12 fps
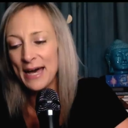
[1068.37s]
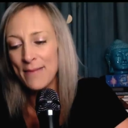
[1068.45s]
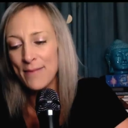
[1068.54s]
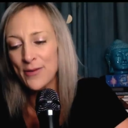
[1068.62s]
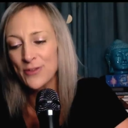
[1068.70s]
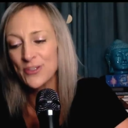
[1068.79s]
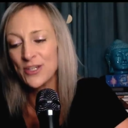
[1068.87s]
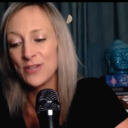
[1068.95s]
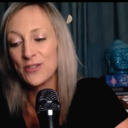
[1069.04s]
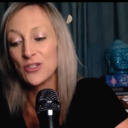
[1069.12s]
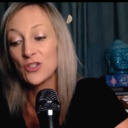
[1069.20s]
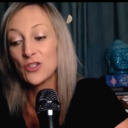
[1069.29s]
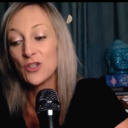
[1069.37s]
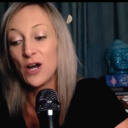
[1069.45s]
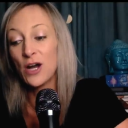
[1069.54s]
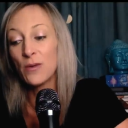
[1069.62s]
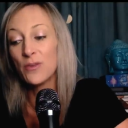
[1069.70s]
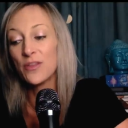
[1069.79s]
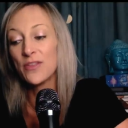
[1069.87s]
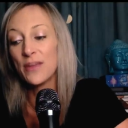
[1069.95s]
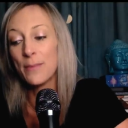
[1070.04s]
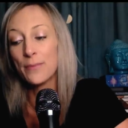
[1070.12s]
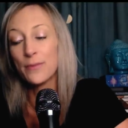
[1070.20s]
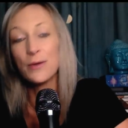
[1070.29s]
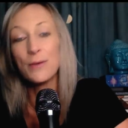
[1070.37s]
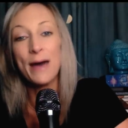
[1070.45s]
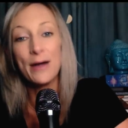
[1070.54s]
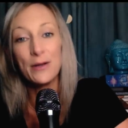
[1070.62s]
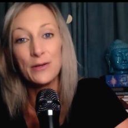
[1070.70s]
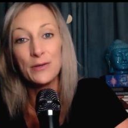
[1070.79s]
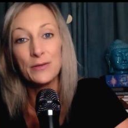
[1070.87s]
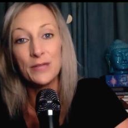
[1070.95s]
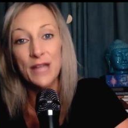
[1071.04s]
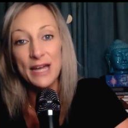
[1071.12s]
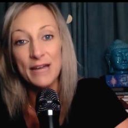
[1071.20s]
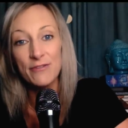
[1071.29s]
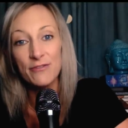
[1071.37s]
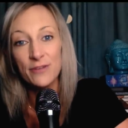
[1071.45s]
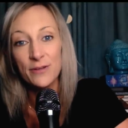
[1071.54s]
utmost shall the star within thee bloom out new life.